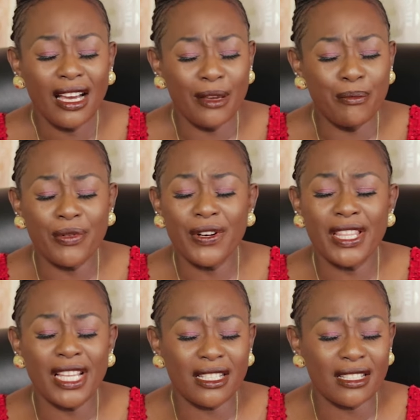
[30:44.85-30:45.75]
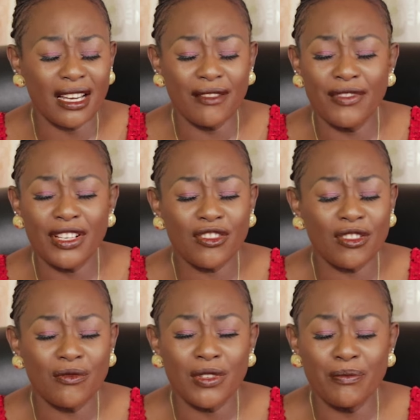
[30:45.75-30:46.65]
I pray that
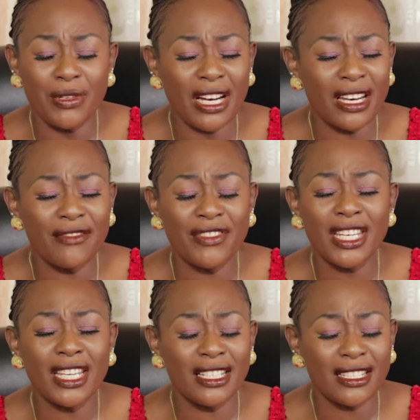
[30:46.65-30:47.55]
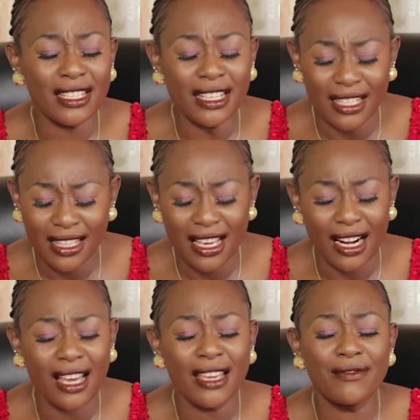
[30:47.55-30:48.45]
salvation will be an evident in their
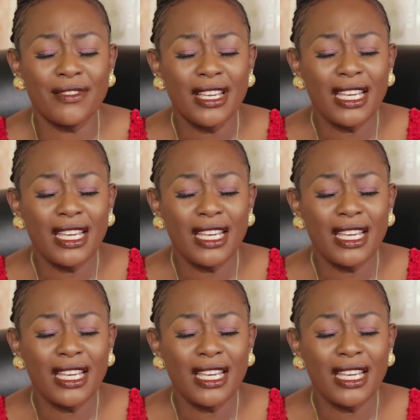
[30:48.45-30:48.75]
life.